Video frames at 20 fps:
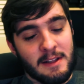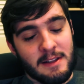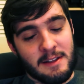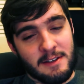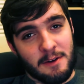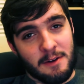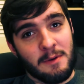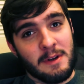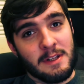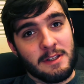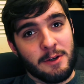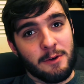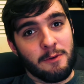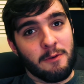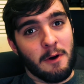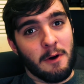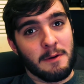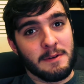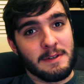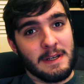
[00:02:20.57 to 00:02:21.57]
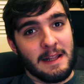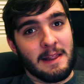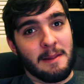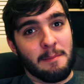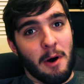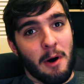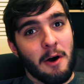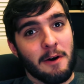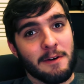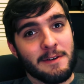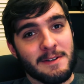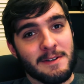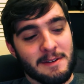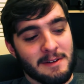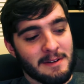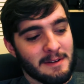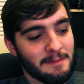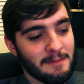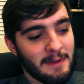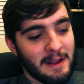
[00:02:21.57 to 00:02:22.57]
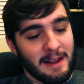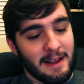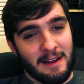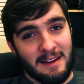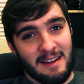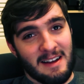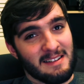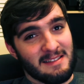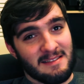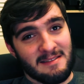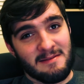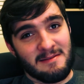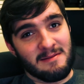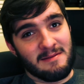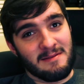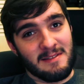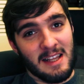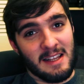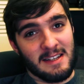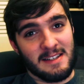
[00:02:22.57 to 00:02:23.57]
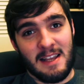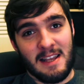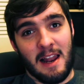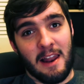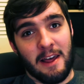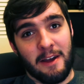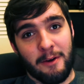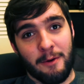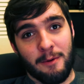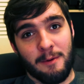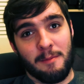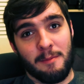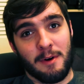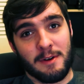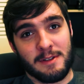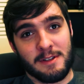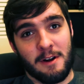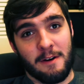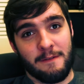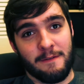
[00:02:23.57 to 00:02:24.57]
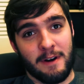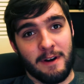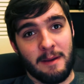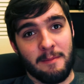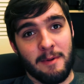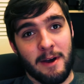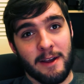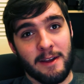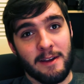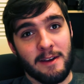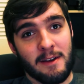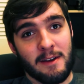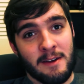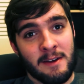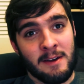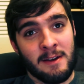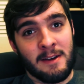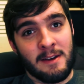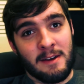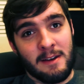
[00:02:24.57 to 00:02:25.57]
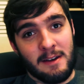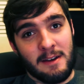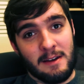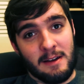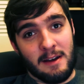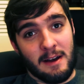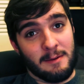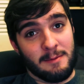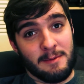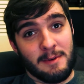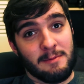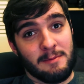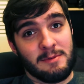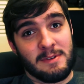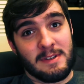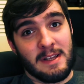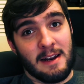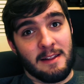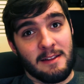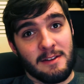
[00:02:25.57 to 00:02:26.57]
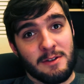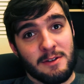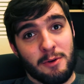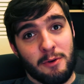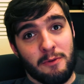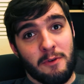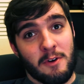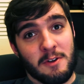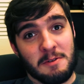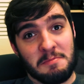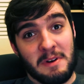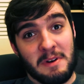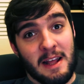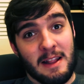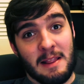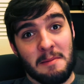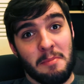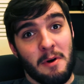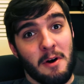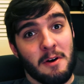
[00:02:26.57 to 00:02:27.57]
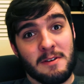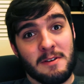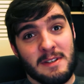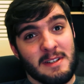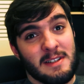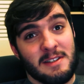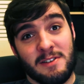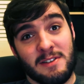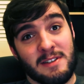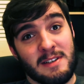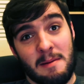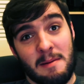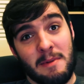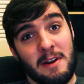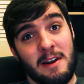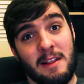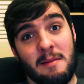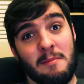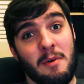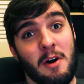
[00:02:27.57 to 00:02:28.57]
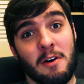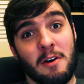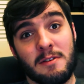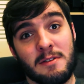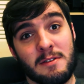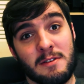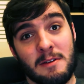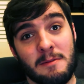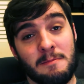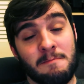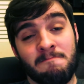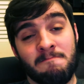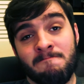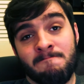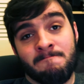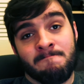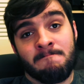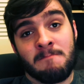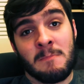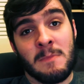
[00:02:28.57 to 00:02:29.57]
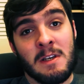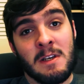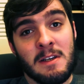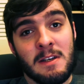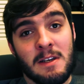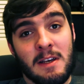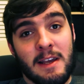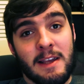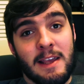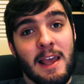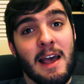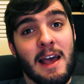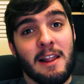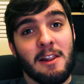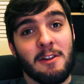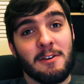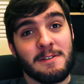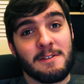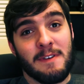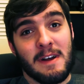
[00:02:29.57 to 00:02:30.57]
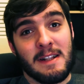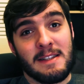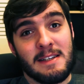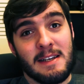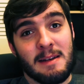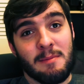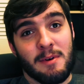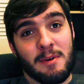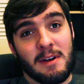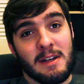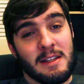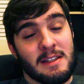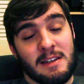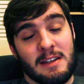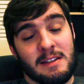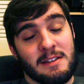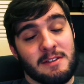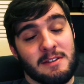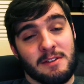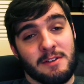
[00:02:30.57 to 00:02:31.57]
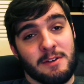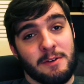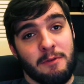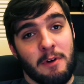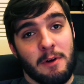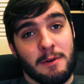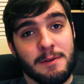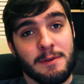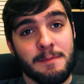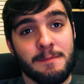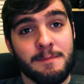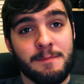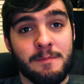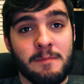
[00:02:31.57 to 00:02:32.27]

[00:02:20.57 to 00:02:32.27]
There's only two rolls in the box. The seller who bought it off on eBay, he was selling the two rolls, but he had the box and he just sent me it in the box. So yeah, it looks fancy, but it's just two rolls.